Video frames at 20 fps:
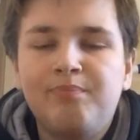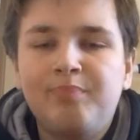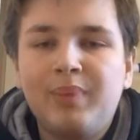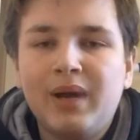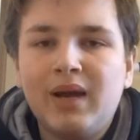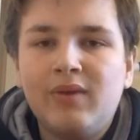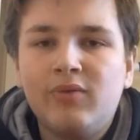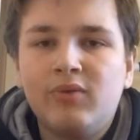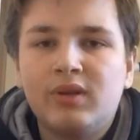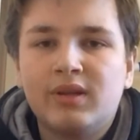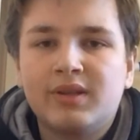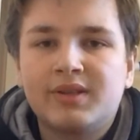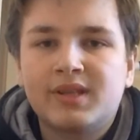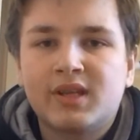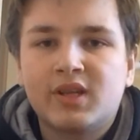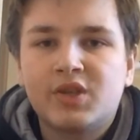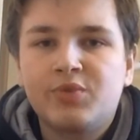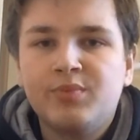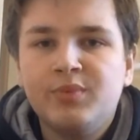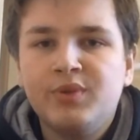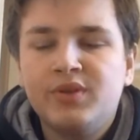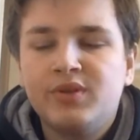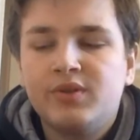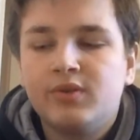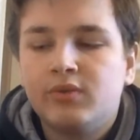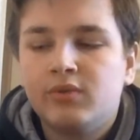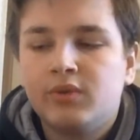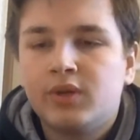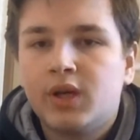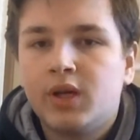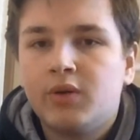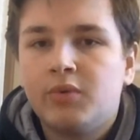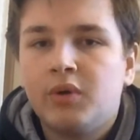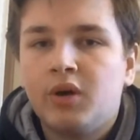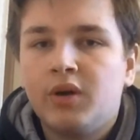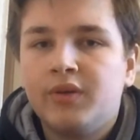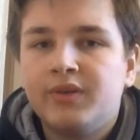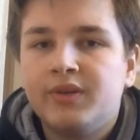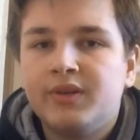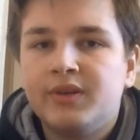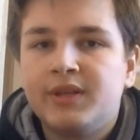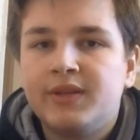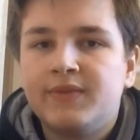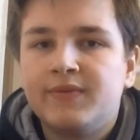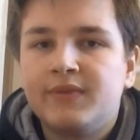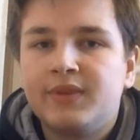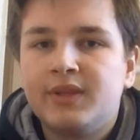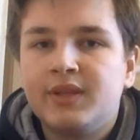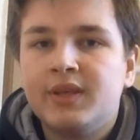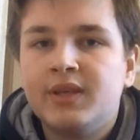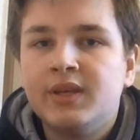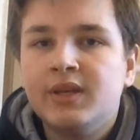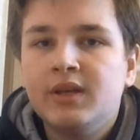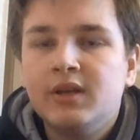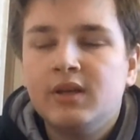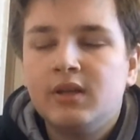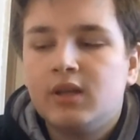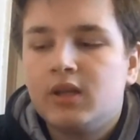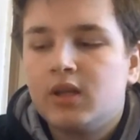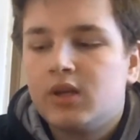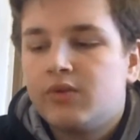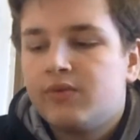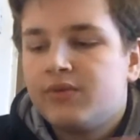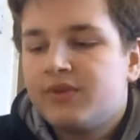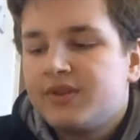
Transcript: barrel attachments that will go underneath the lower